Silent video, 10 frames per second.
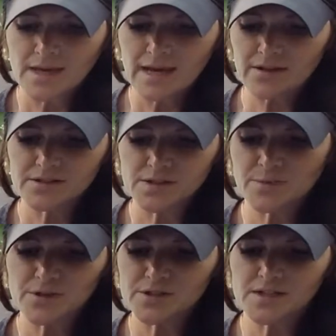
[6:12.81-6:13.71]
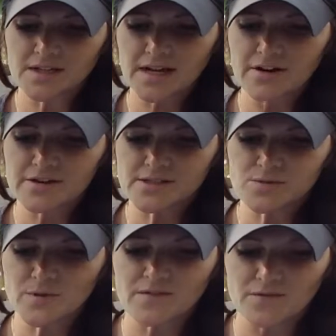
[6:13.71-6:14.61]
How does the person Aries is
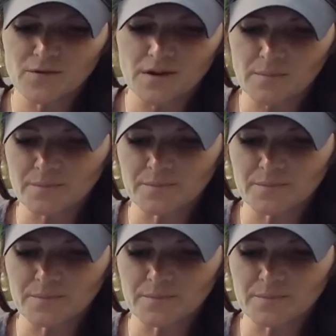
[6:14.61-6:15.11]
with view them?